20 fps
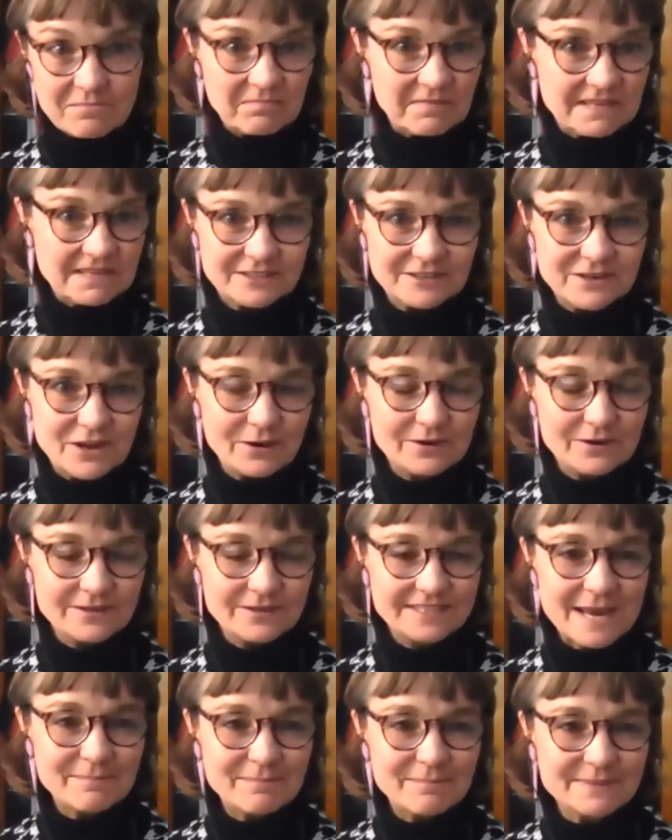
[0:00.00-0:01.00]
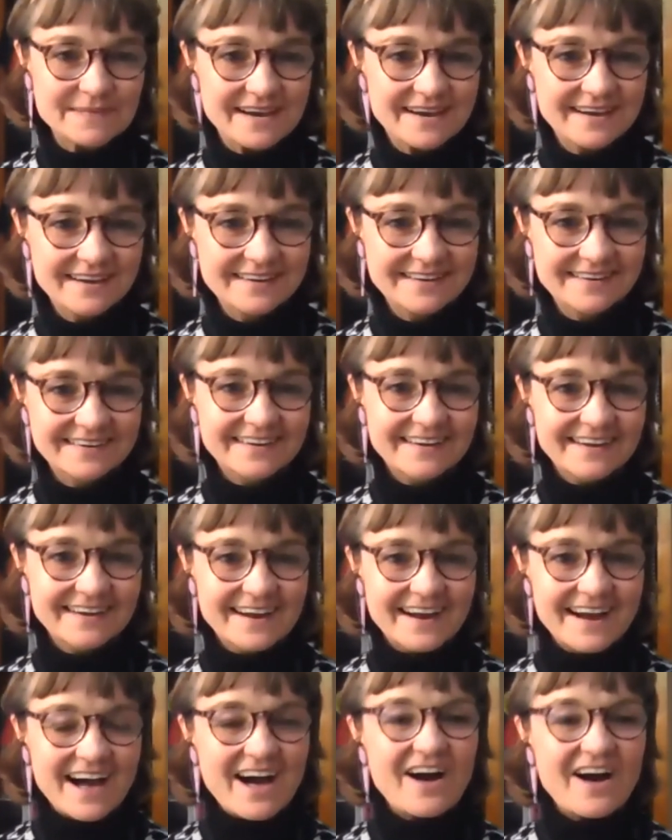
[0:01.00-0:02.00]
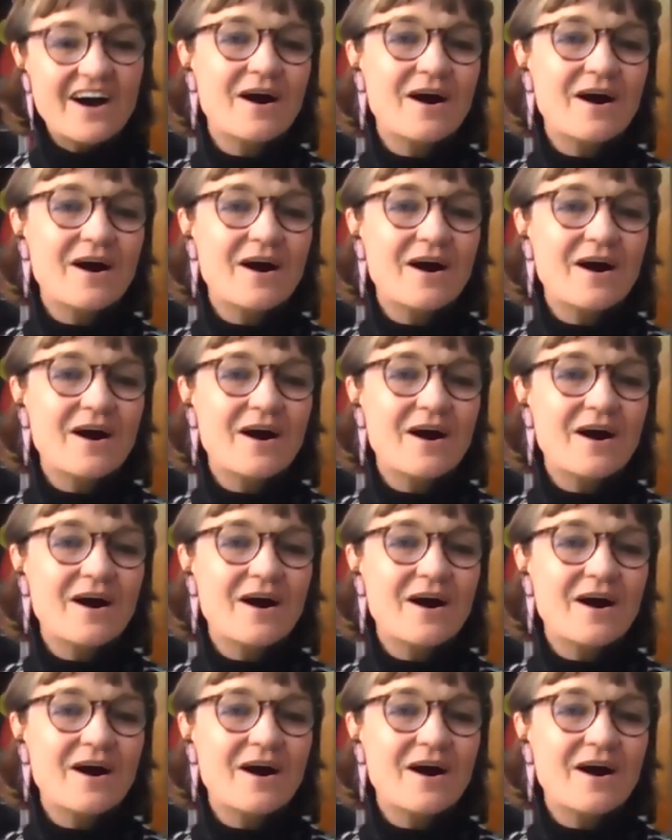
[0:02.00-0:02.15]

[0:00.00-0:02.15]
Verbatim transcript: There's no chapter. Wow.